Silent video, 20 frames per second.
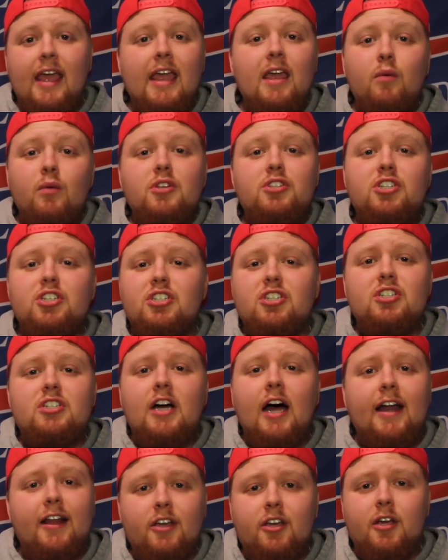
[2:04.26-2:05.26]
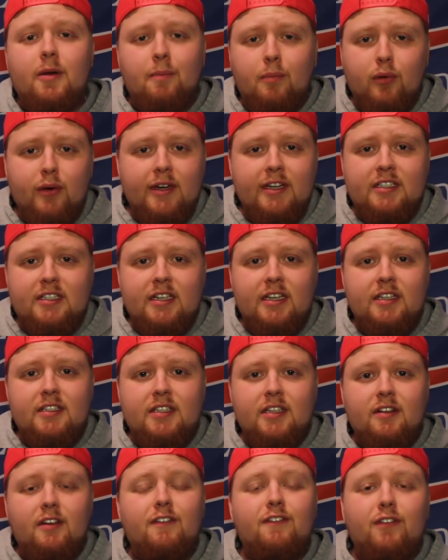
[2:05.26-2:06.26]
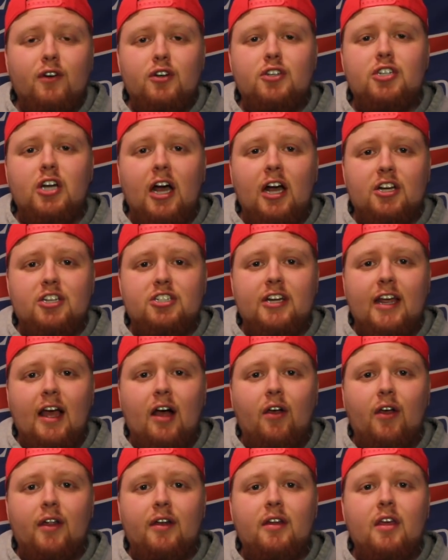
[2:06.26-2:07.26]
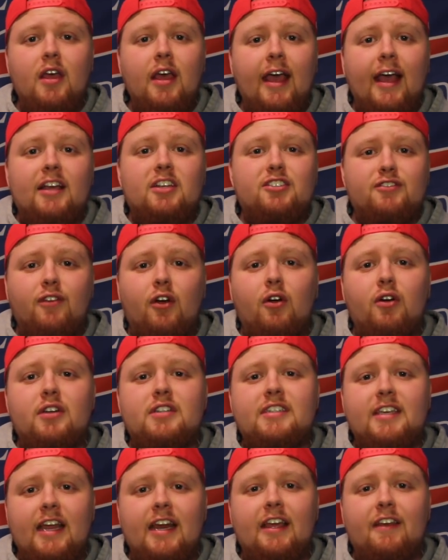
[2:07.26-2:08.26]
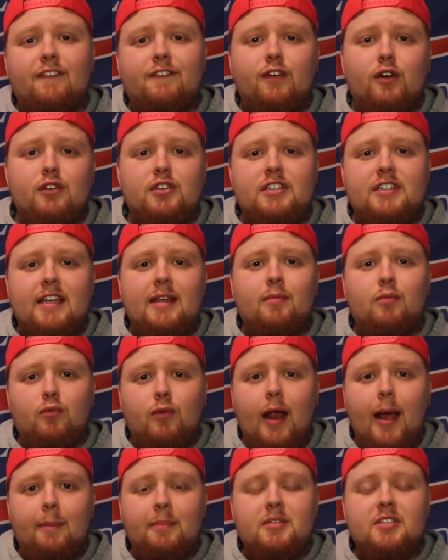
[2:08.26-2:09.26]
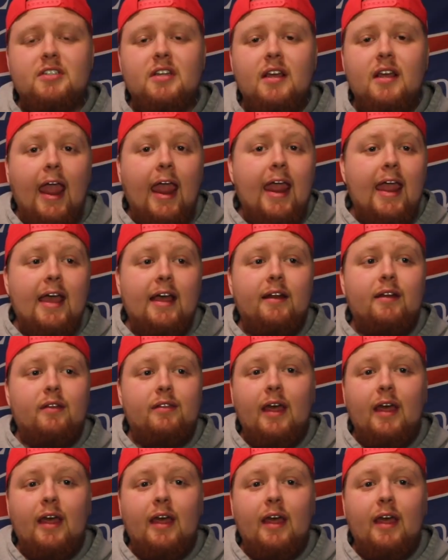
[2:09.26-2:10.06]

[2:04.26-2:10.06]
It was just not a good preseason for Josh Allen as far as getting first team reps. And